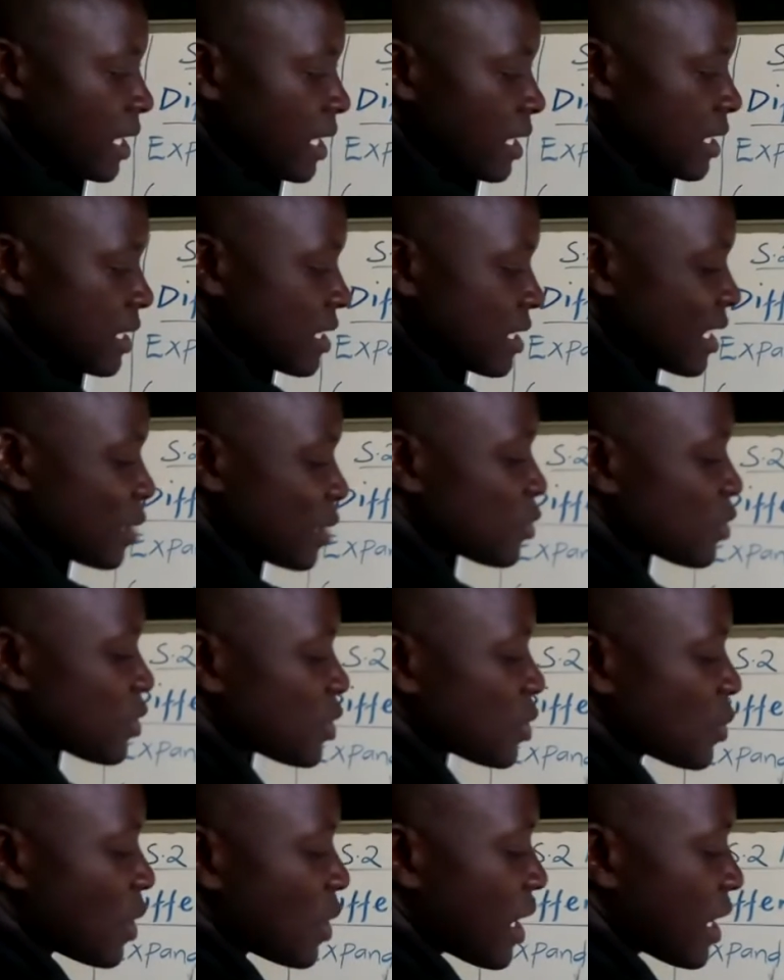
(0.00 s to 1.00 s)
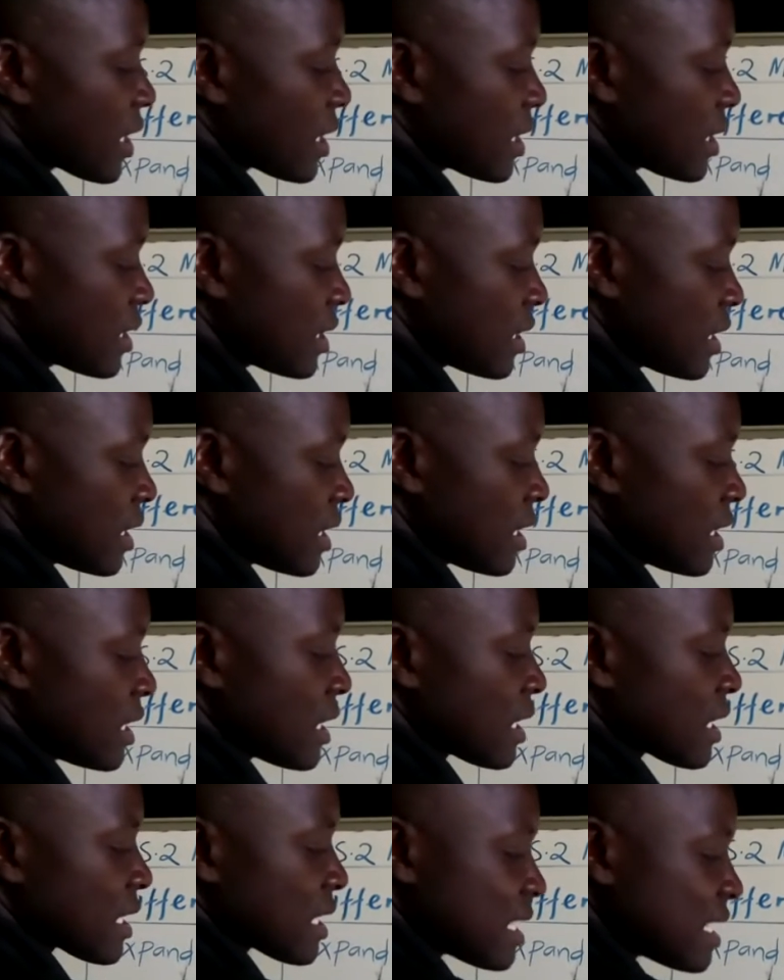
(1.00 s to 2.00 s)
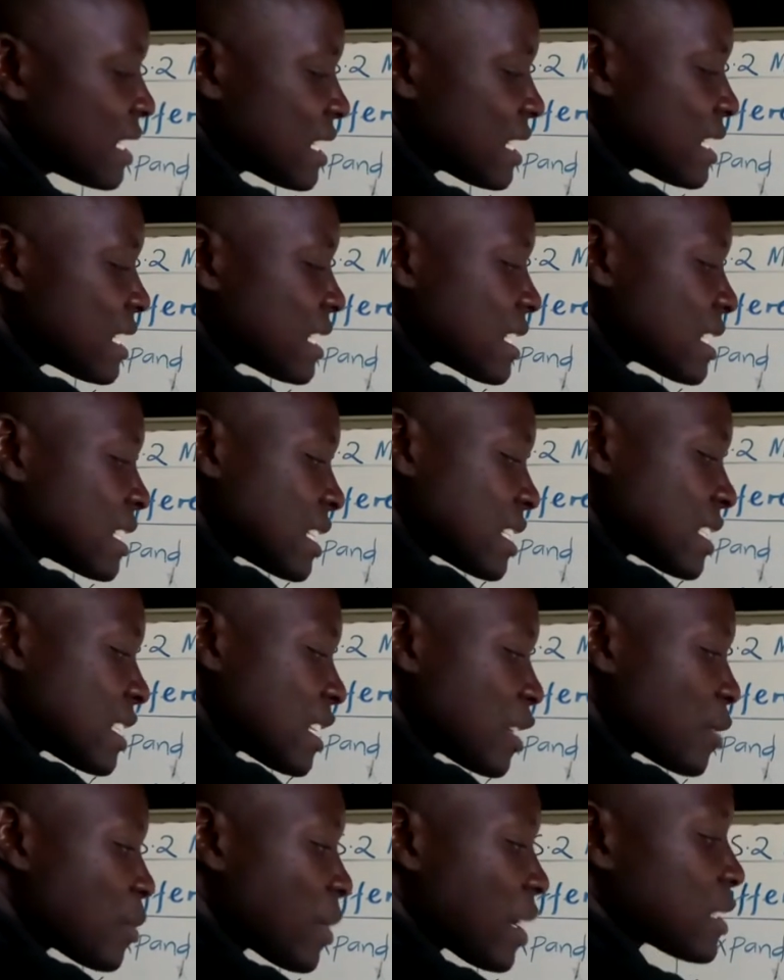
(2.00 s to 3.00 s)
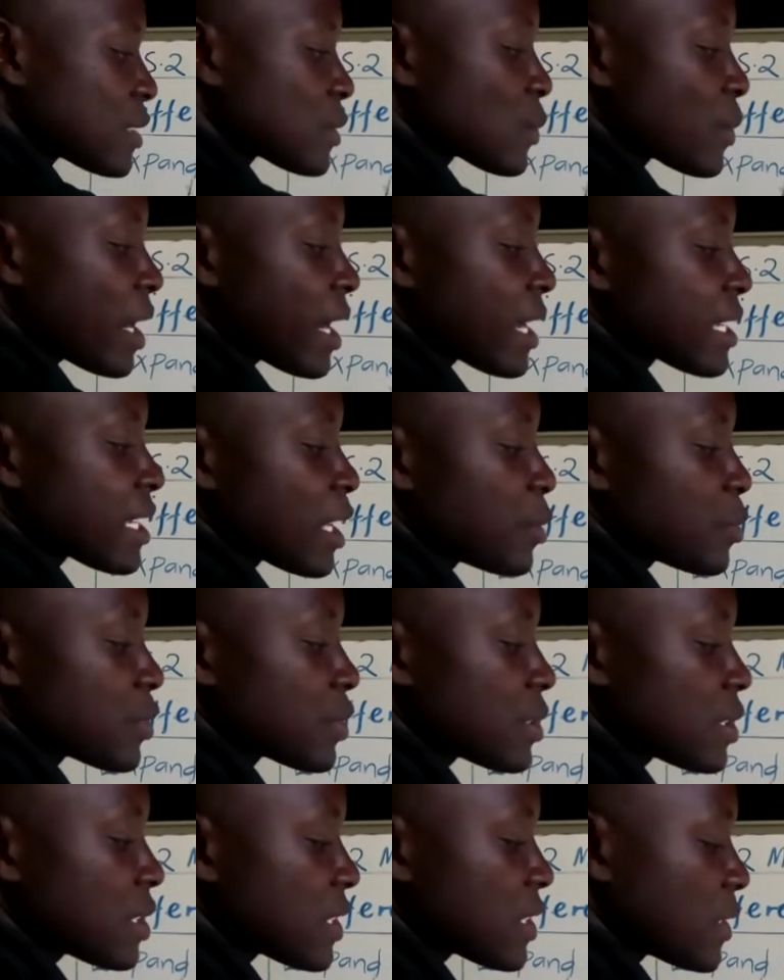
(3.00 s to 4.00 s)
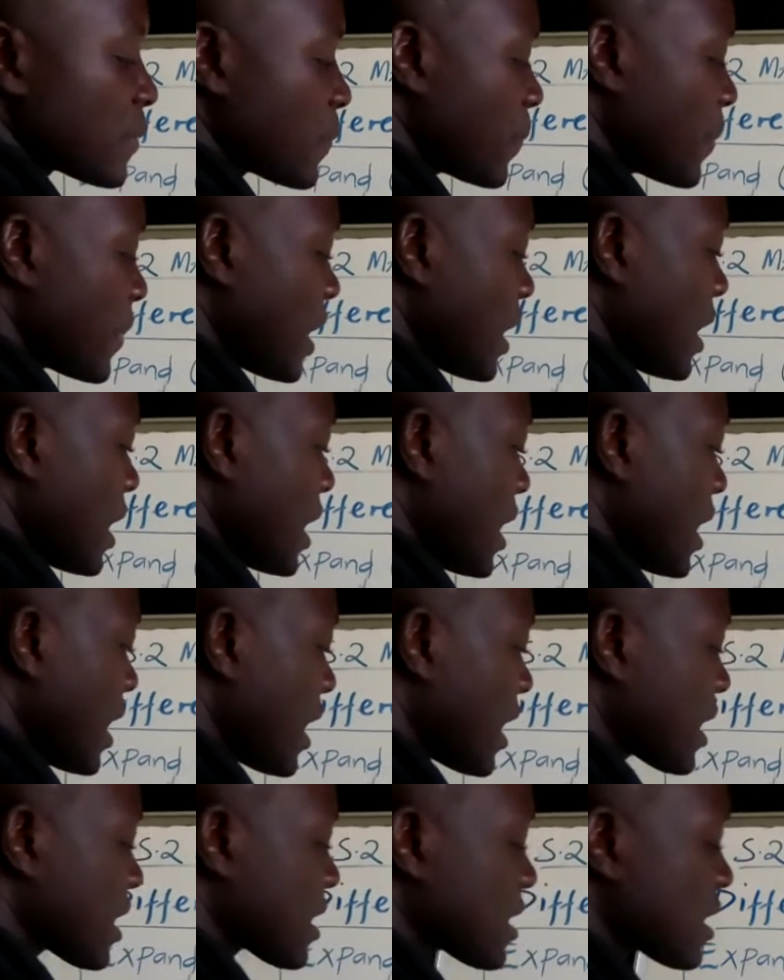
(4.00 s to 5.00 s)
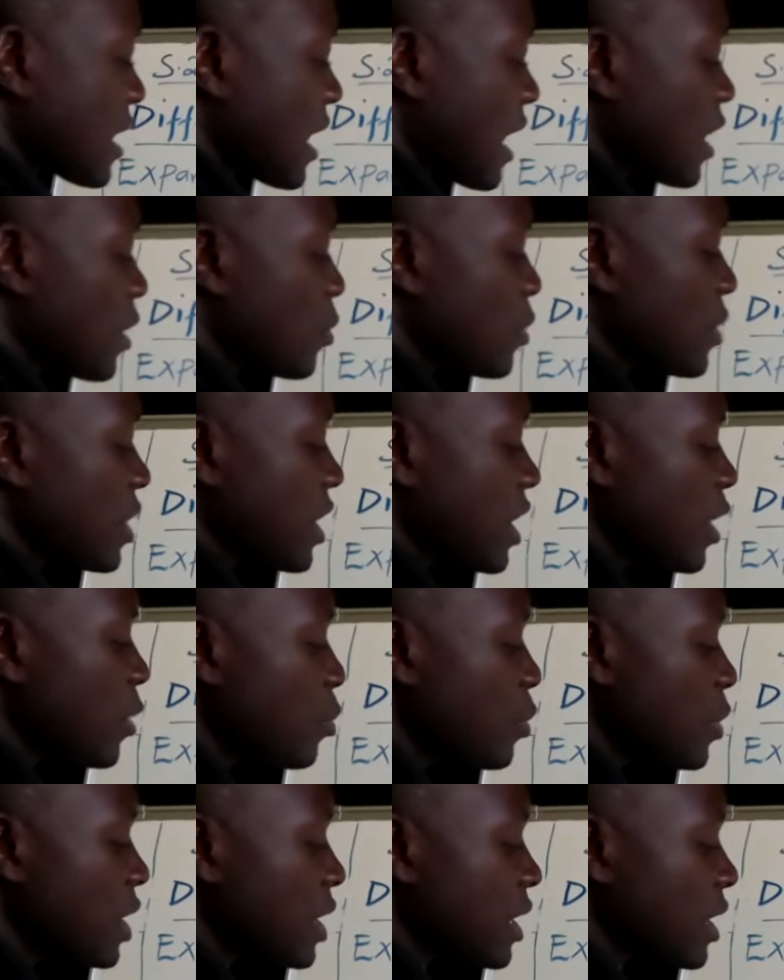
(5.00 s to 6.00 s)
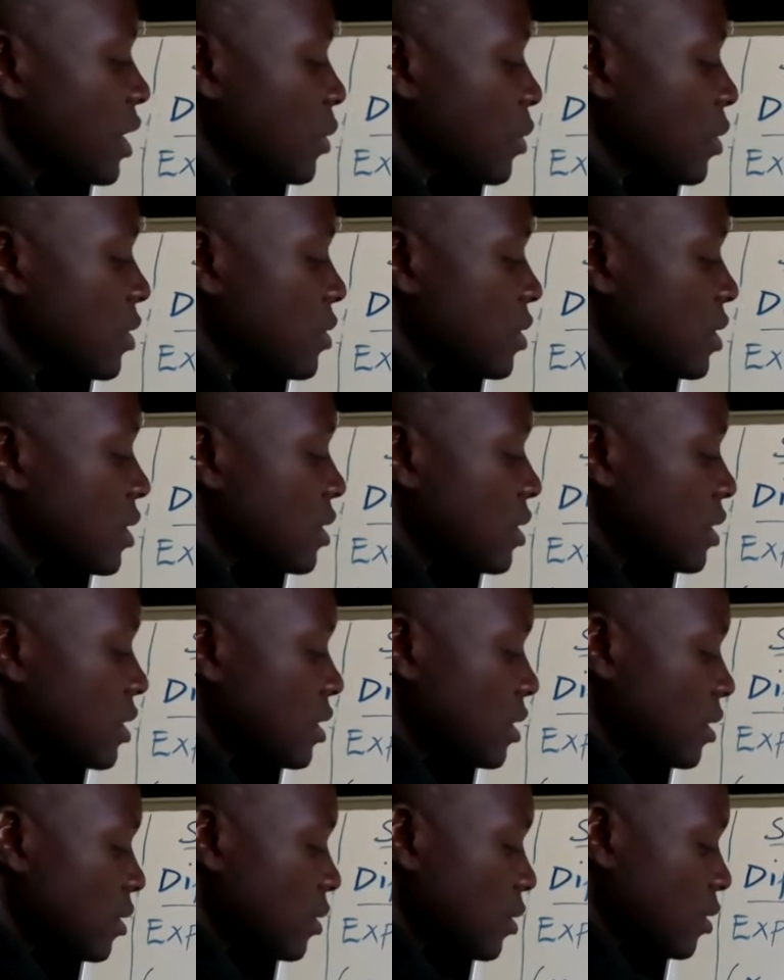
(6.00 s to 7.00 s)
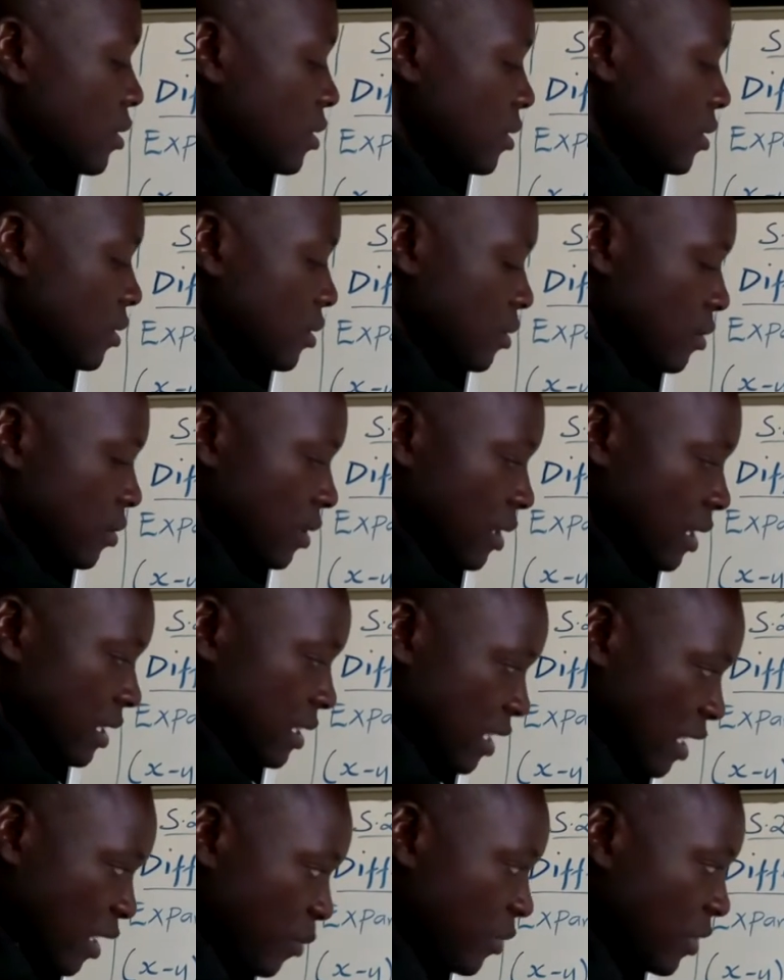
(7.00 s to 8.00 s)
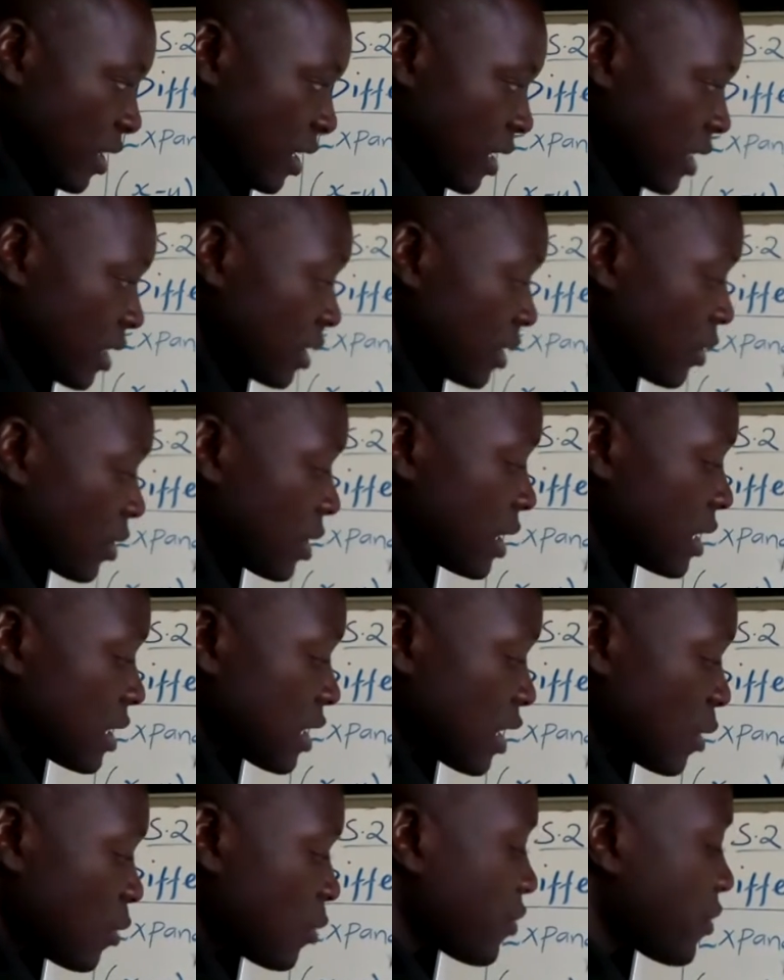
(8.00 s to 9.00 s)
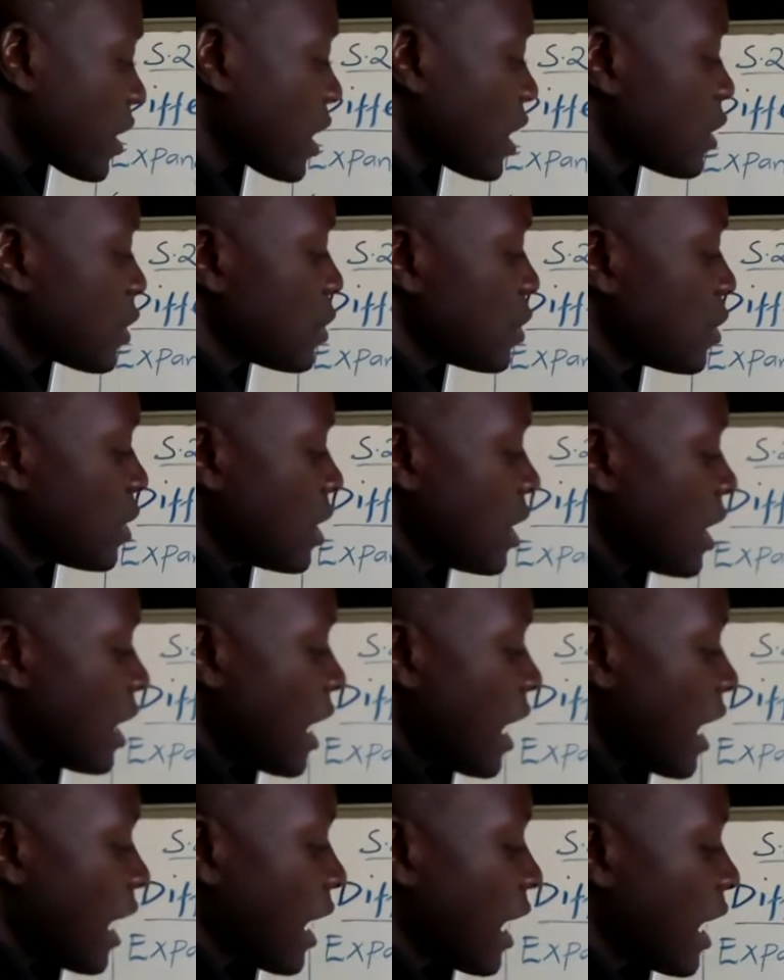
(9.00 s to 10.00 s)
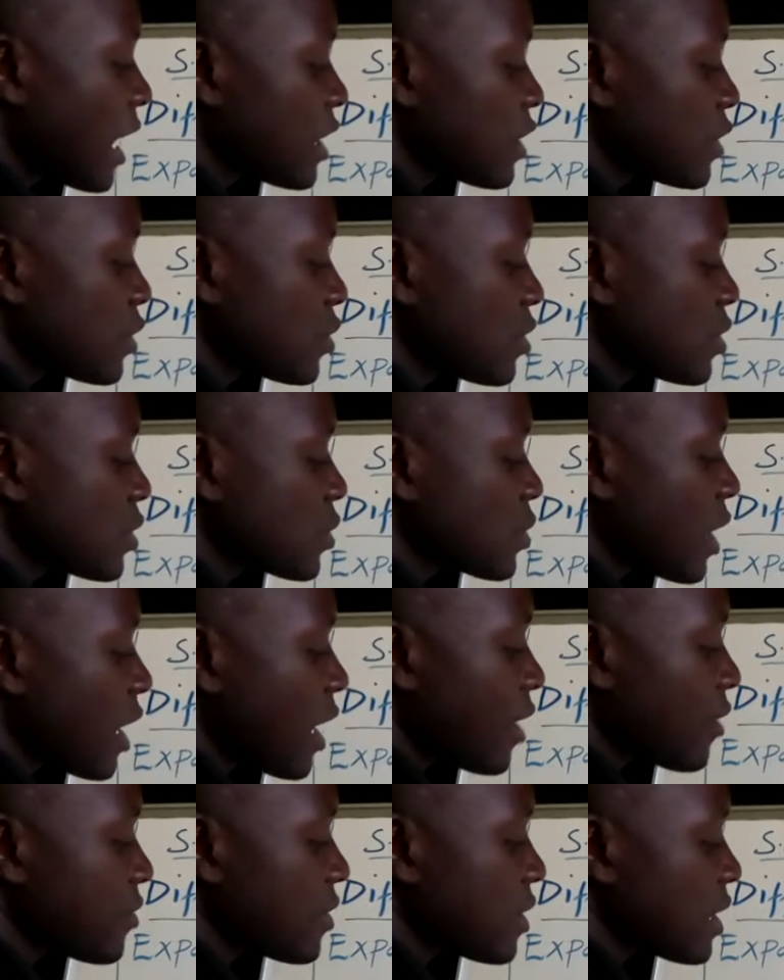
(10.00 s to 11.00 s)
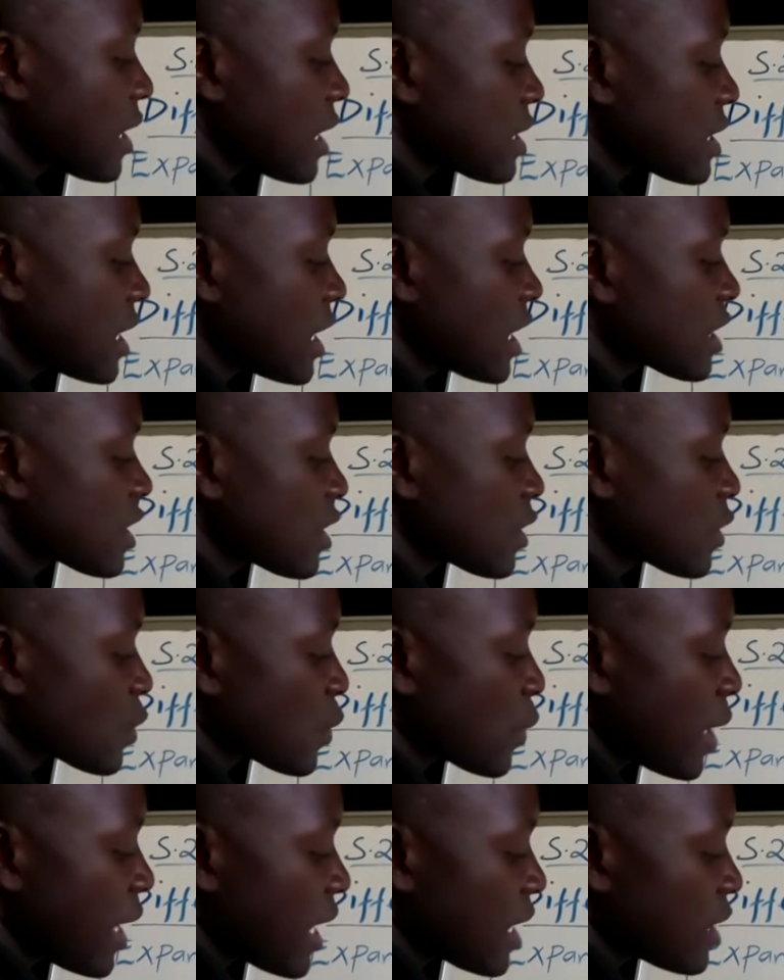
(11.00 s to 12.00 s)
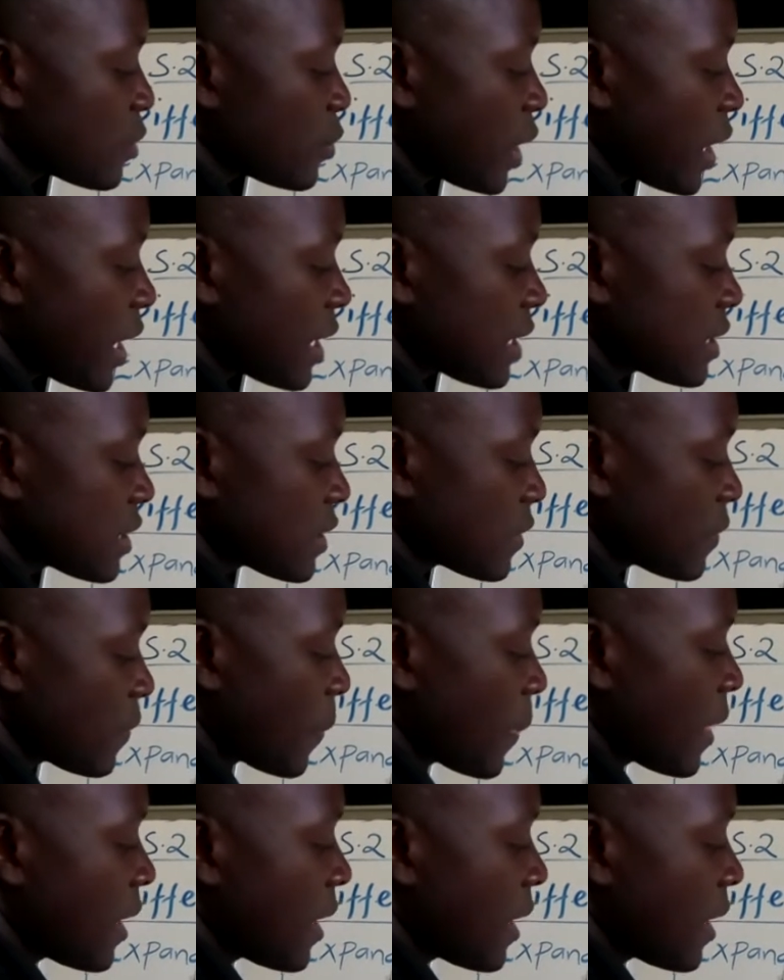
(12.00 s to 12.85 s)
x times y, this is the same as y times x. And them being equal to the same thing or the same value, I can choose to have it as x squared plus,